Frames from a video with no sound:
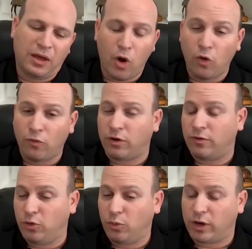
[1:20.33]
Over
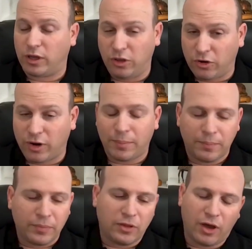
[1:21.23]
if you work in Europe,
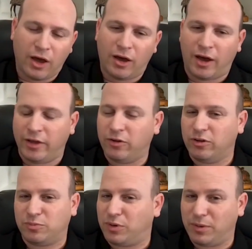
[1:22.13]
uh, ITIL
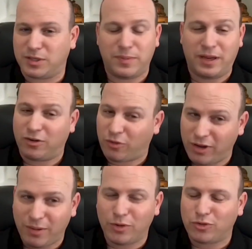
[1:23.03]
is pretty much mandatory
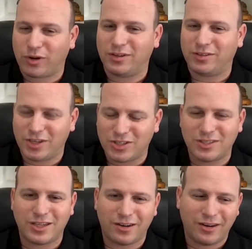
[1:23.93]
in most organizations
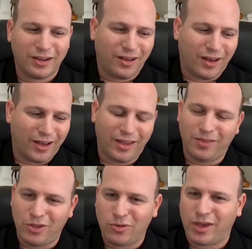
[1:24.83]
there. Uh, in
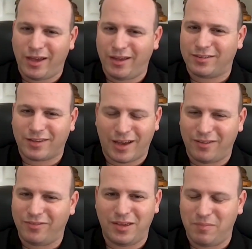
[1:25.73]
the UK, it's kind
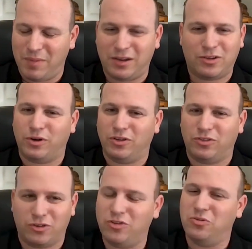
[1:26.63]
of the mandatory
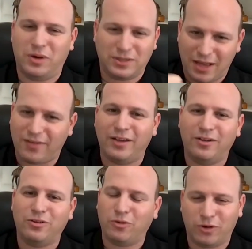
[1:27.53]
cert. You must have
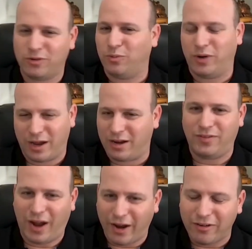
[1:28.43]
ITIL or we're not going to
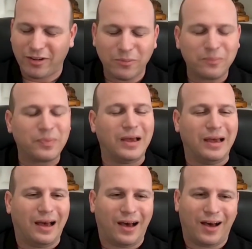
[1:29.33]
even hire you.
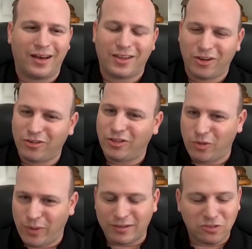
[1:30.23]
Uh, here in the
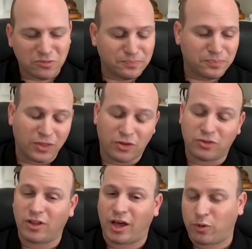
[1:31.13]
US, there's a
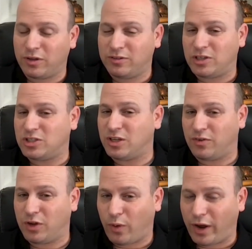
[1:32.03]
lot of organizations that
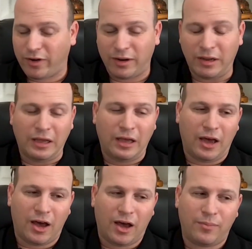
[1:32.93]
require it,
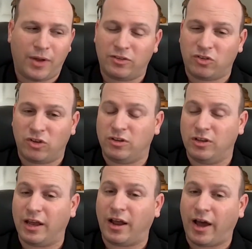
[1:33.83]
um, not necessarily to
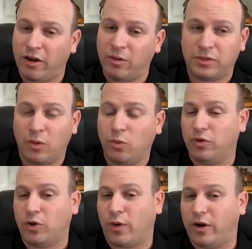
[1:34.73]
get hired, but they will
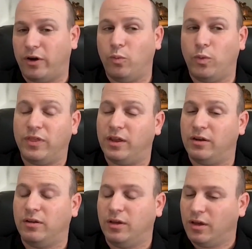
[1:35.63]
require it
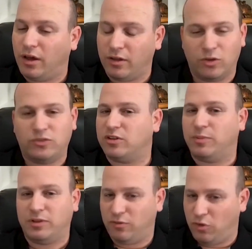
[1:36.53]
within you know six
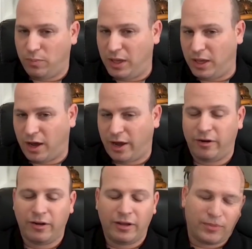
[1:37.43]
months of you being
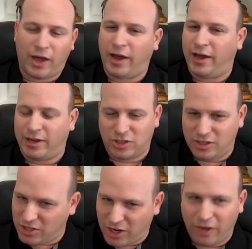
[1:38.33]
hired. I actually
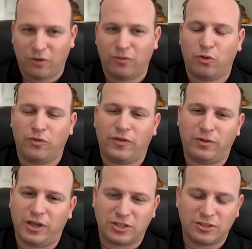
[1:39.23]
teach ITIL 4
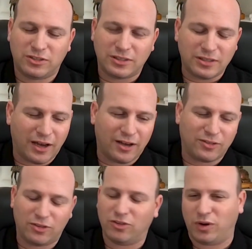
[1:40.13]
Foundations. Uh,
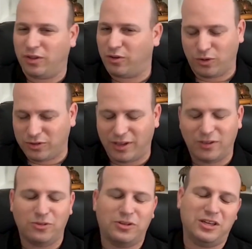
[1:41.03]
so this is one of the courses I
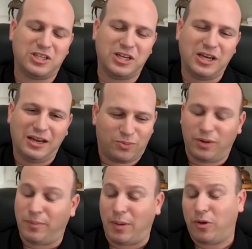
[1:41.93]
do teach, one
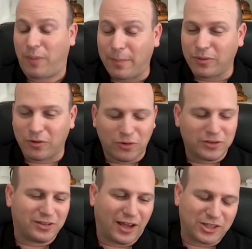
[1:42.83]
of my more popular
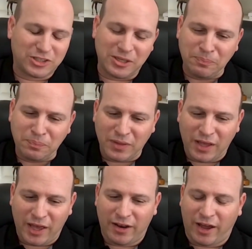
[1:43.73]
courses actually.
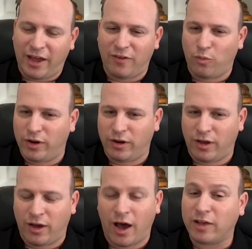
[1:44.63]
And I have one
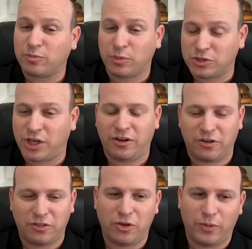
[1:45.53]
uh, hospital chain here
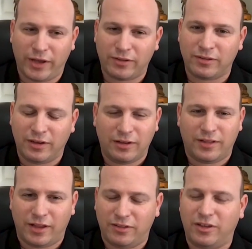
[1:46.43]
in the U.S
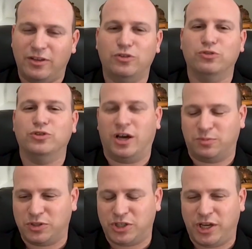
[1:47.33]
that is a huge
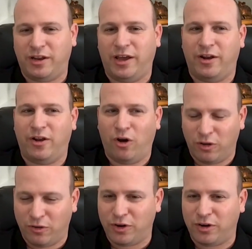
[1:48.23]
hospital chain, and all
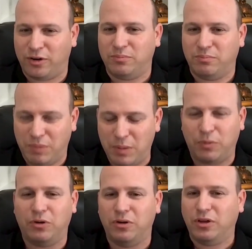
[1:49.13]
of their
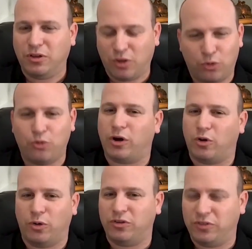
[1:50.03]
people go through our
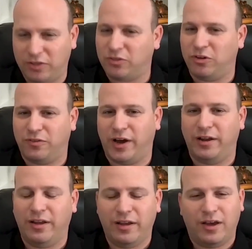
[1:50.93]
course to get
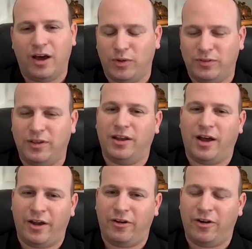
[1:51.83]
certified. Uh, once they get
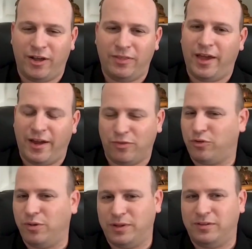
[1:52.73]
hired on, they have
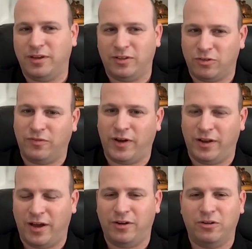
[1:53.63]
three months to get certified
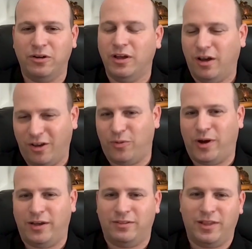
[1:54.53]
and ITIL.
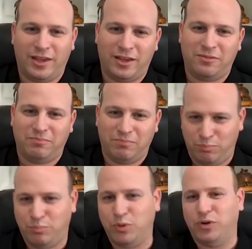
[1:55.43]
Otherwise, they get
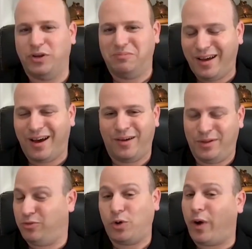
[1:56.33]
booted. Um,
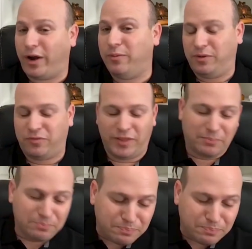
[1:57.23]
it's a requirement for them,